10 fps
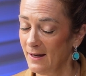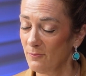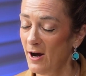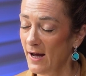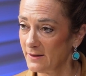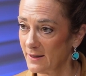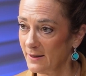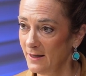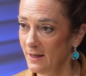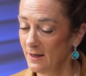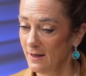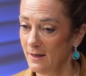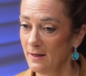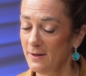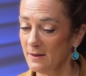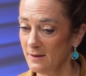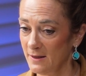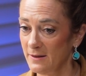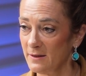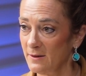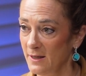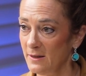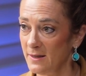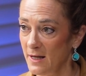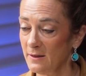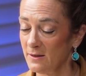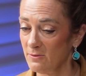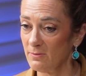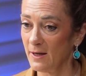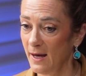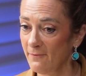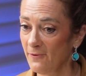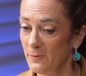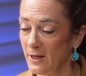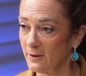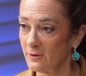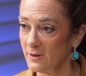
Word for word: Practically, th this these things came from Doctor